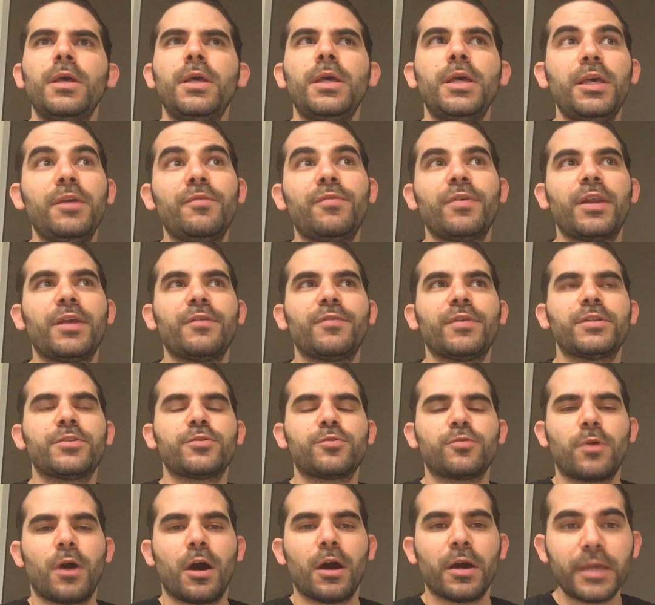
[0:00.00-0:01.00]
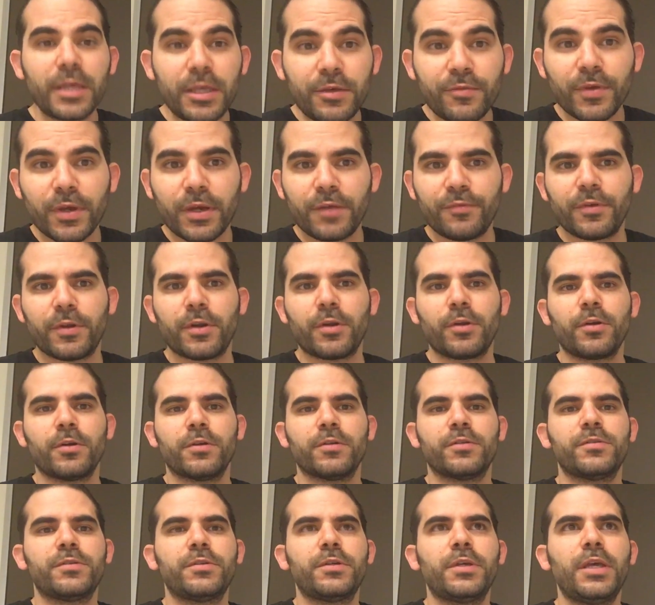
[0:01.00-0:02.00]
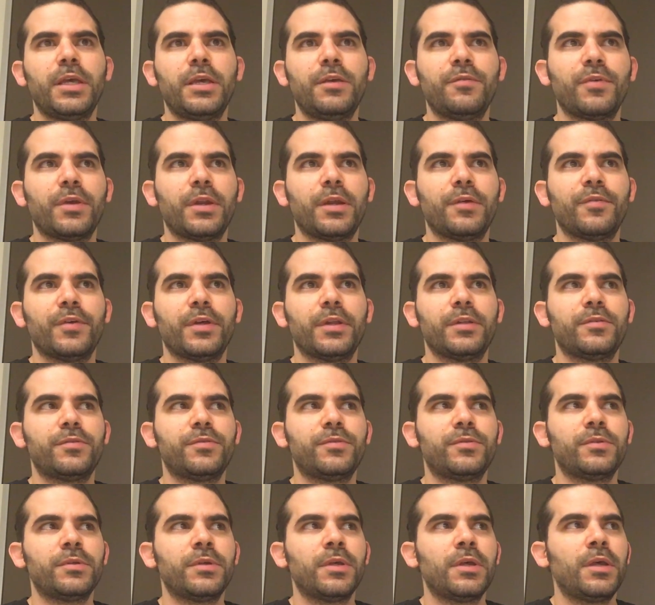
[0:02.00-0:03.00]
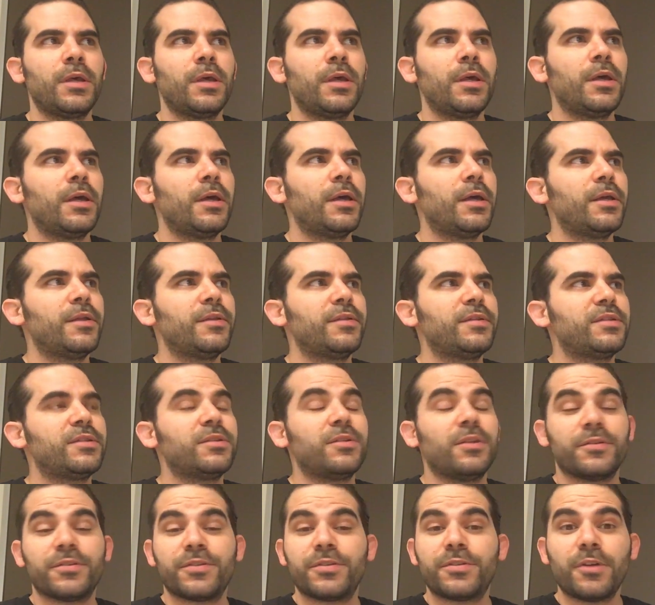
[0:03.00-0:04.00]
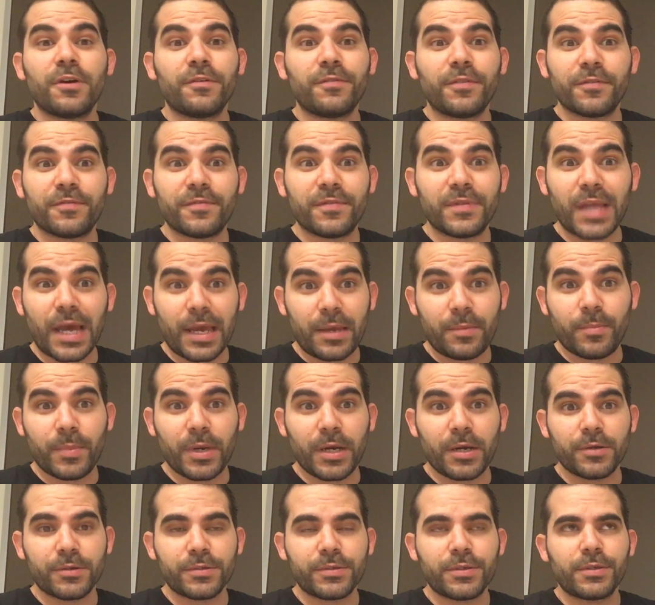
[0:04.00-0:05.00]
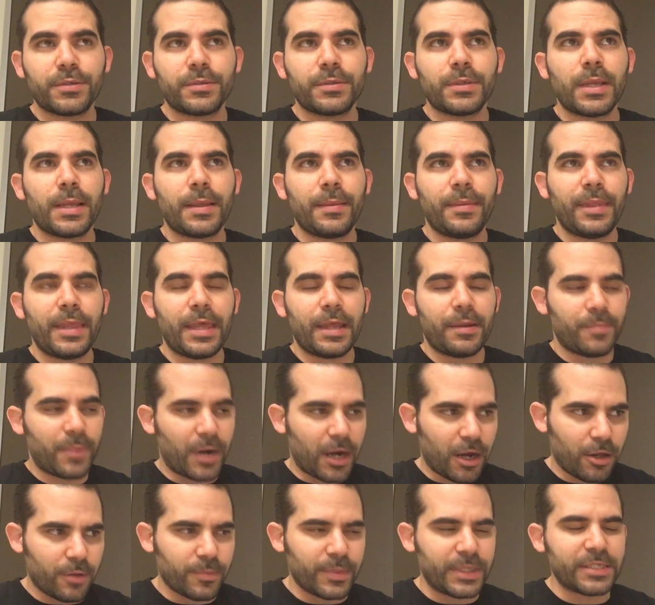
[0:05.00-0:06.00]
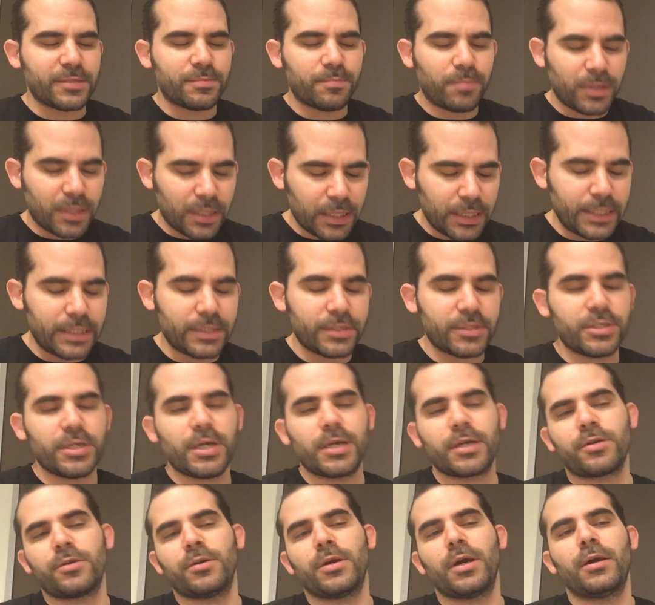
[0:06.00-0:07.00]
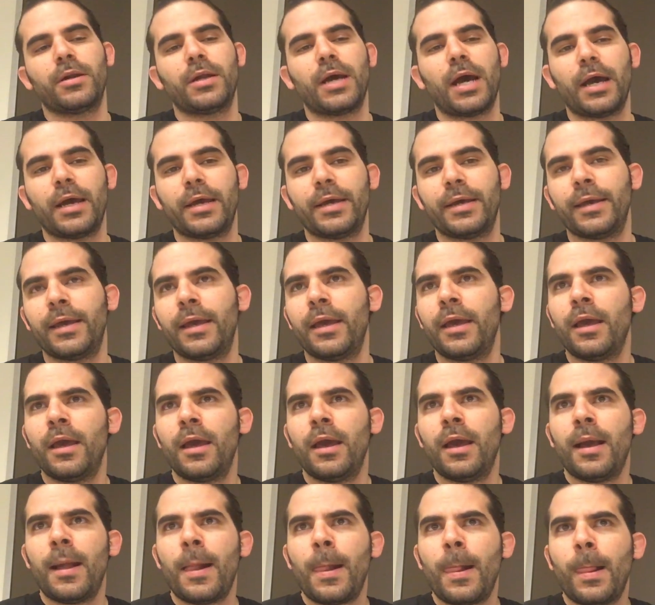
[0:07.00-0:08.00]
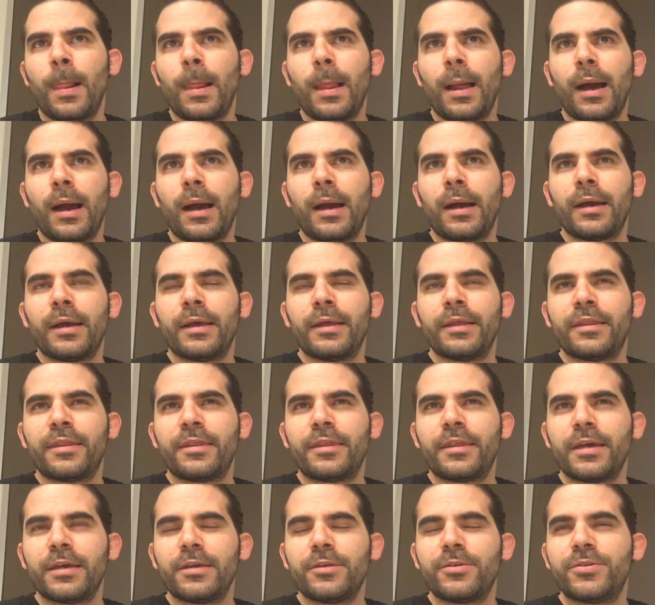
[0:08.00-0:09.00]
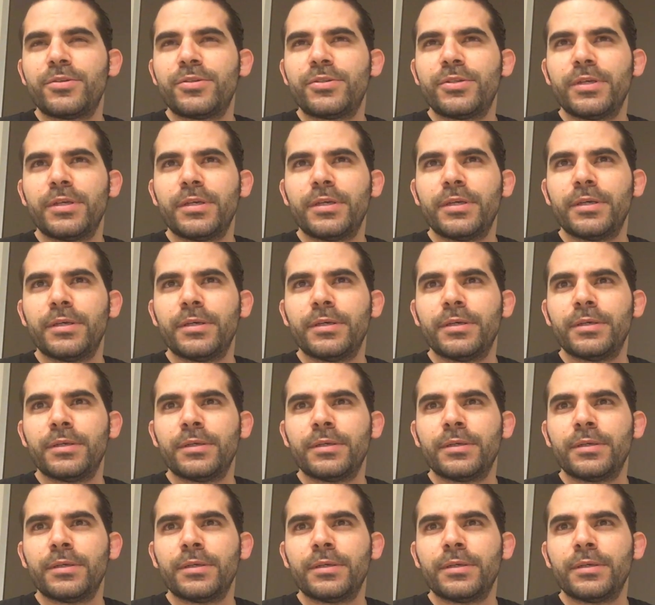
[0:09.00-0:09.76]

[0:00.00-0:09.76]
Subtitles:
even if it's raw, even if it hurts, even if it's the stuff of nightmares, then by all means, please check her out. I think she